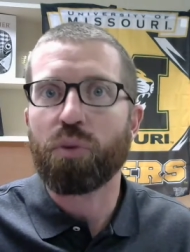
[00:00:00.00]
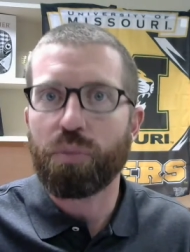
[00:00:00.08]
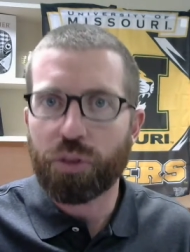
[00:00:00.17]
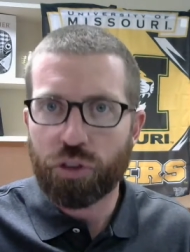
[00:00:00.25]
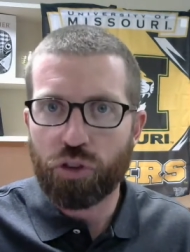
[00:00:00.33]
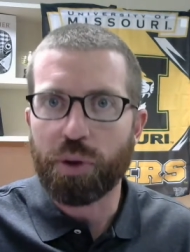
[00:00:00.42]

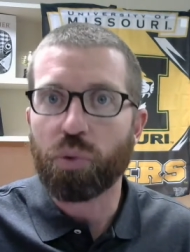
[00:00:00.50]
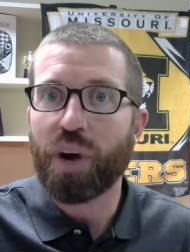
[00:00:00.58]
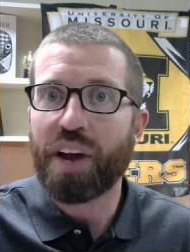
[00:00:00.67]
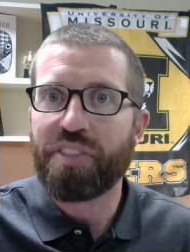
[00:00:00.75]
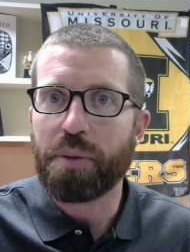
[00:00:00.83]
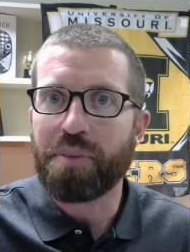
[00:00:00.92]
excuse me
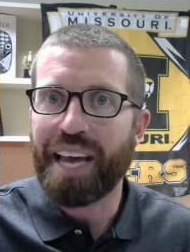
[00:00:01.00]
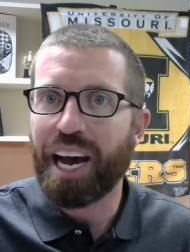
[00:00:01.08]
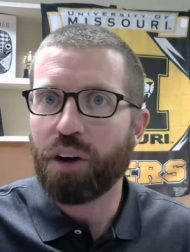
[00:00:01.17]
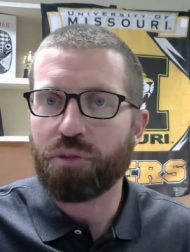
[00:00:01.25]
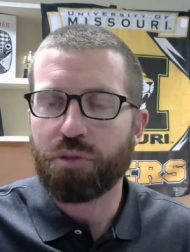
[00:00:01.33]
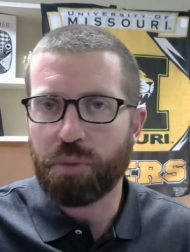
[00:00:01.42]
write them
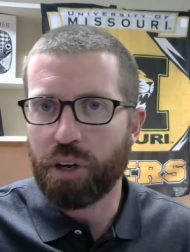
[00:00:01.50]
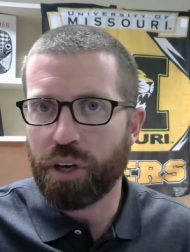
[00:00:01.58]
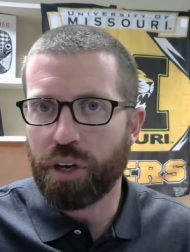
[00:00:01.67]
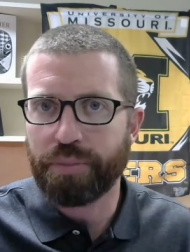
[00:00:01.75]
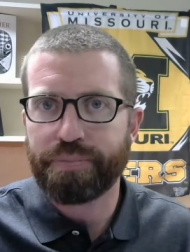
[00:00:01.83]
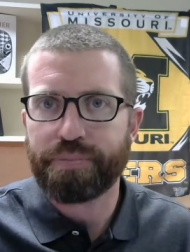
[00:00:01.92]
down from
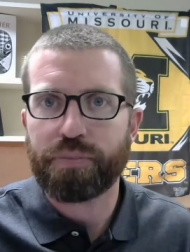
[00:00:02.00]
the